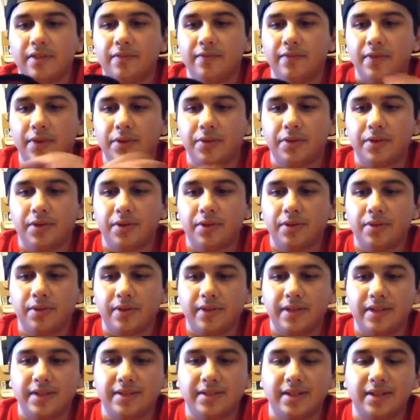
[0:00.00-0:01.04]
Velcro,
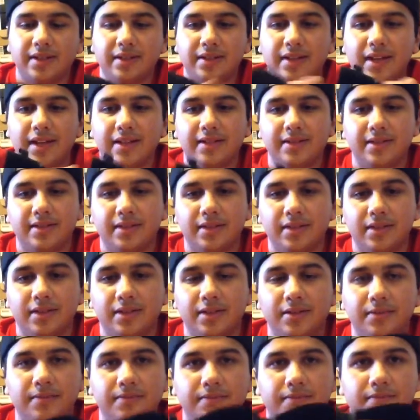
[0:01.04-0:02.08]
and then it's like a nice uh,
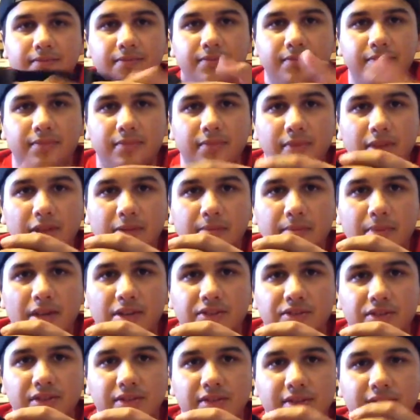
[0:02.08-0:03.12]

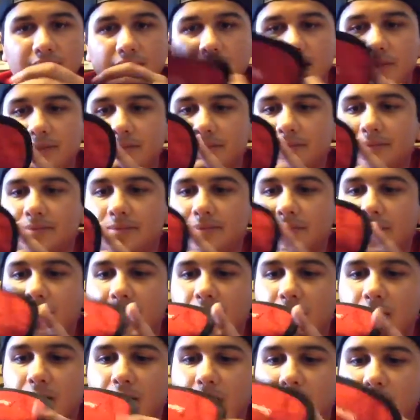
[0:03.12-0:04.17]
mesh inside.
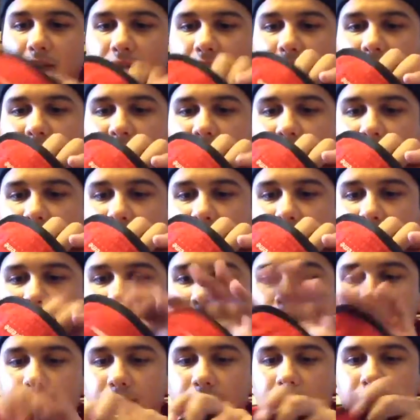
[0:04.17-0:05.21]
That's pretty
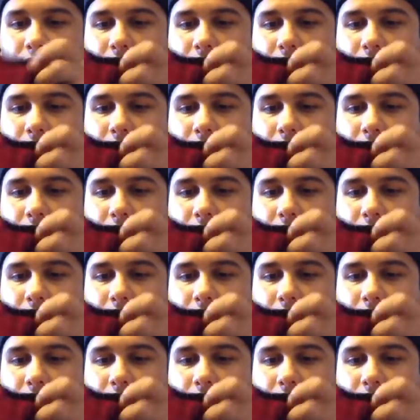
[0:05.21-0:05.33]
cool.